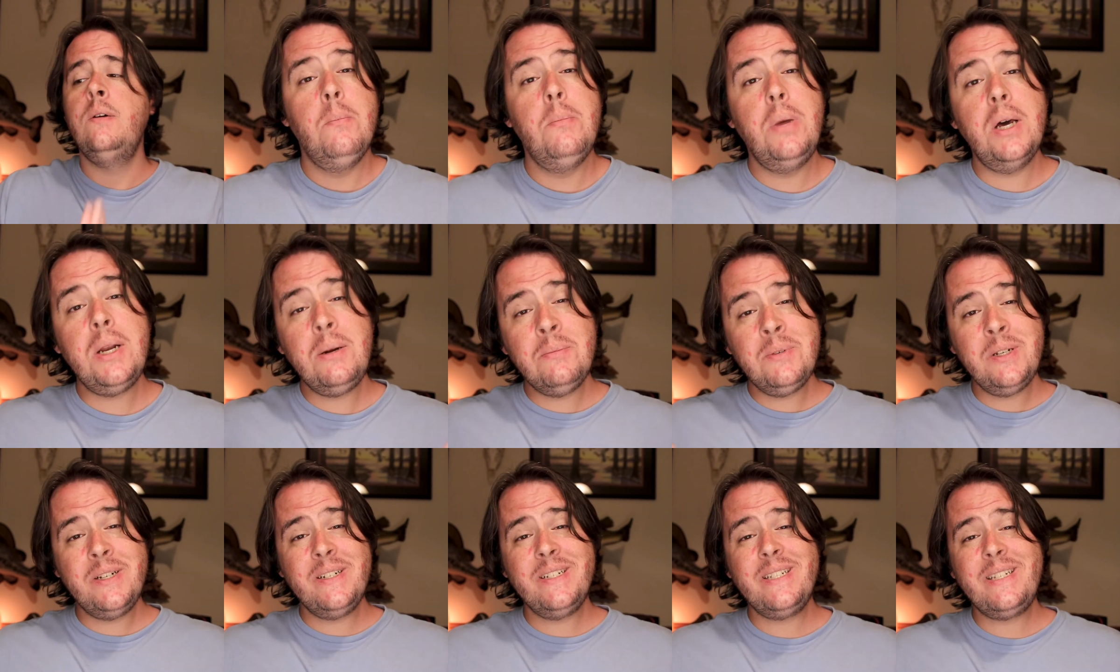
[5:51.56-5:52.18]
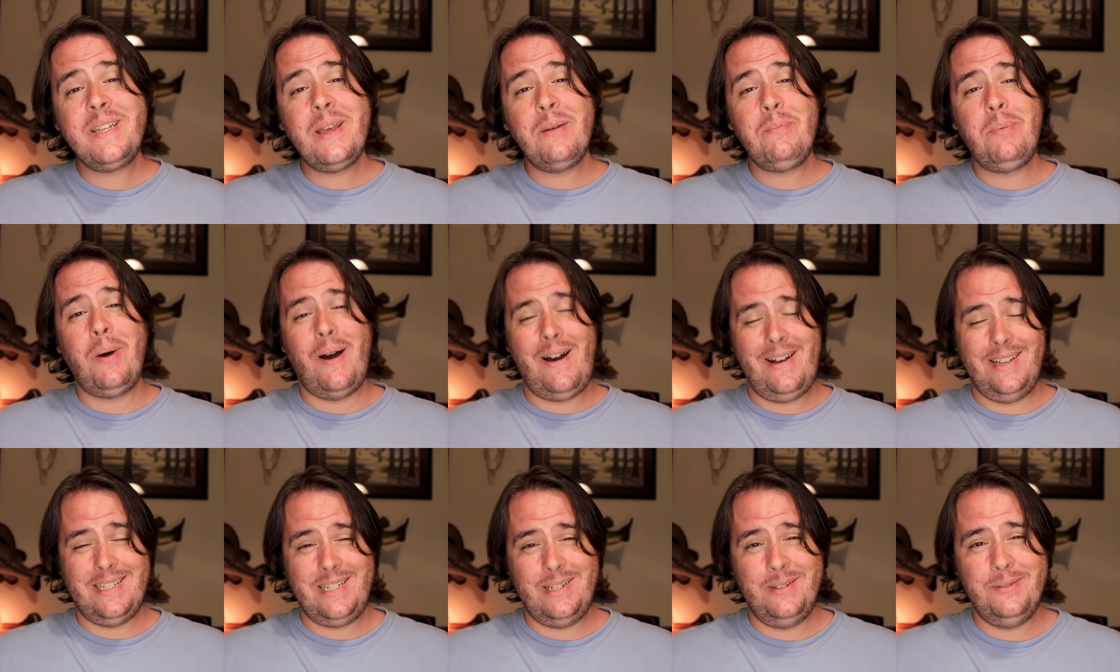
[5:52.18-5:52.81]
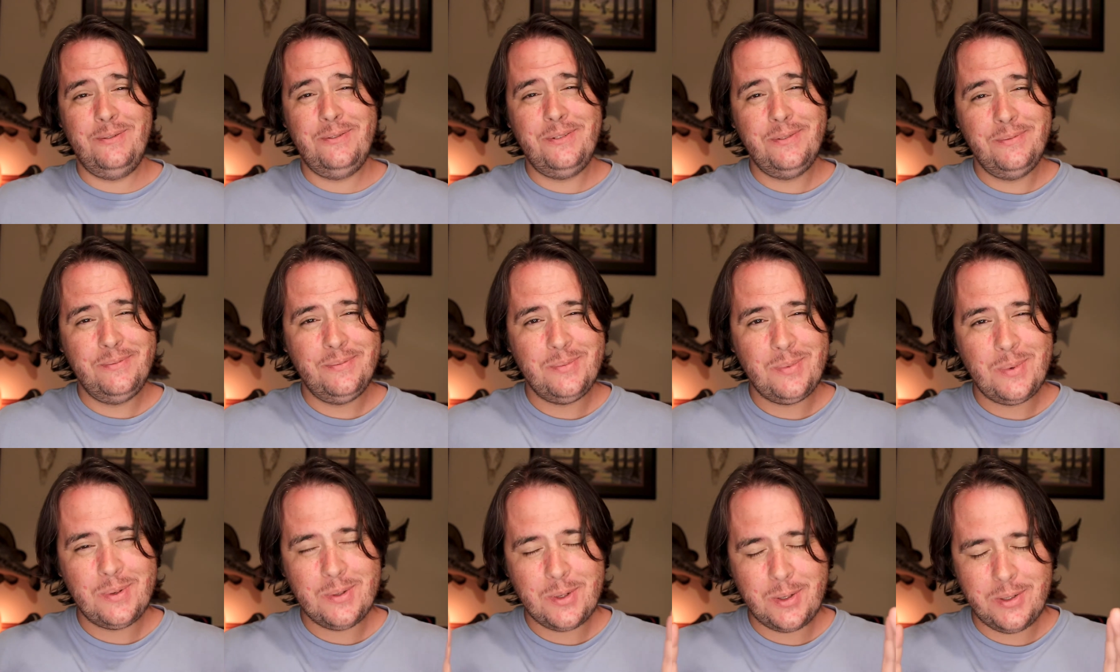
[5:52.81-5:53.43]
But I'm going to stay positive.
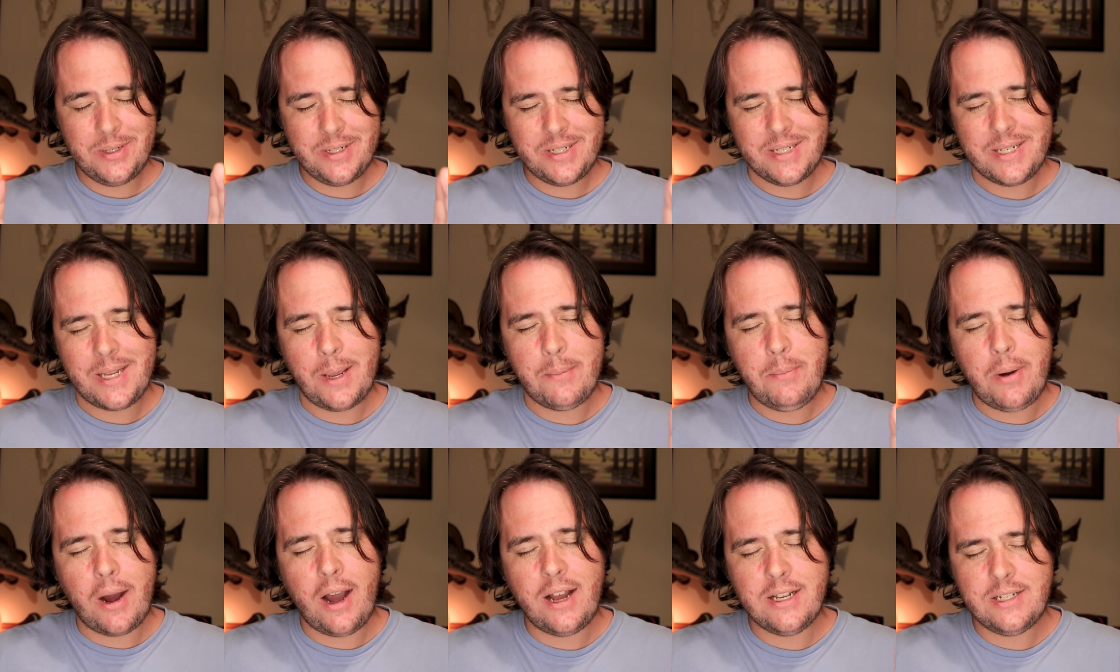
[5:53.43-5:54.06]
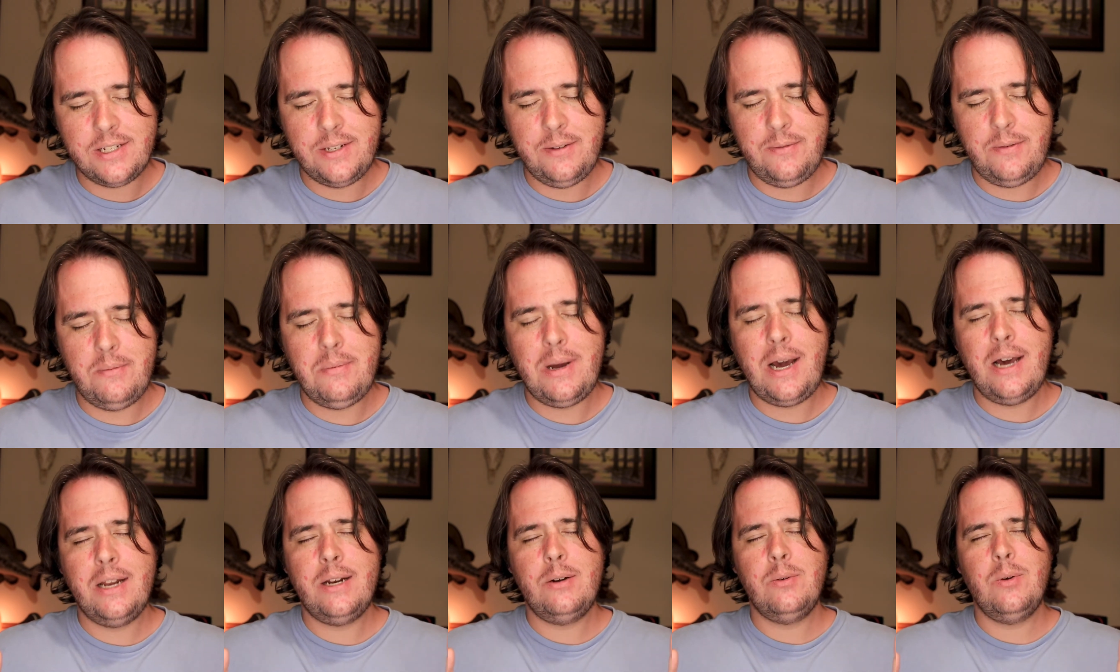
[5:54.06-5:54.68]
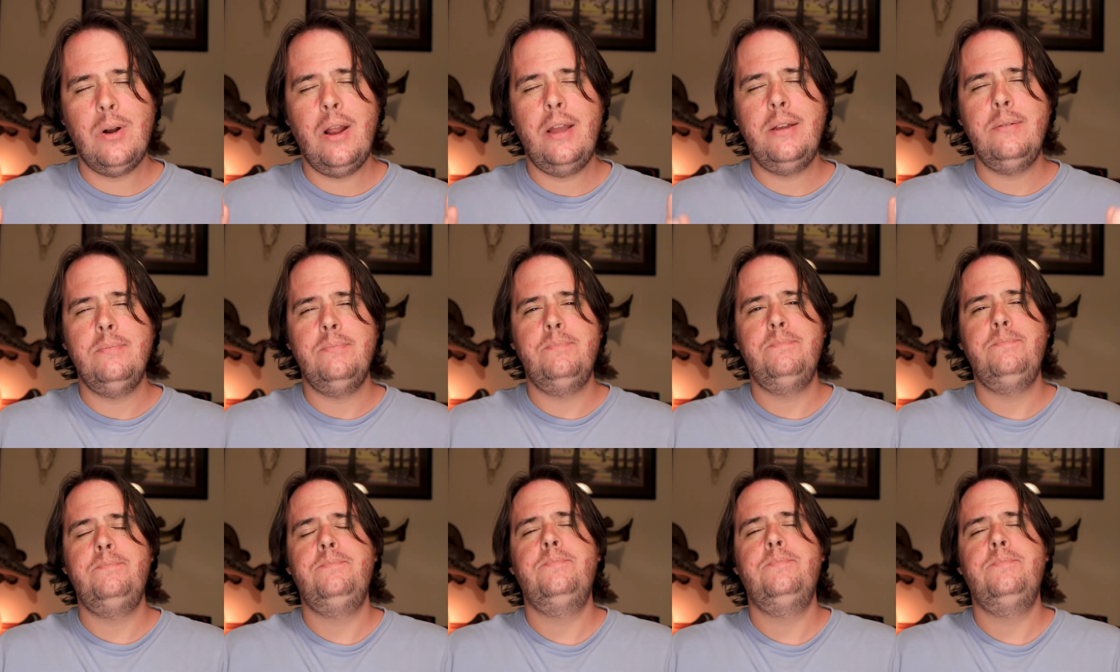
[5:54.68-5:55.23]
I'm going to stay positive about it, right?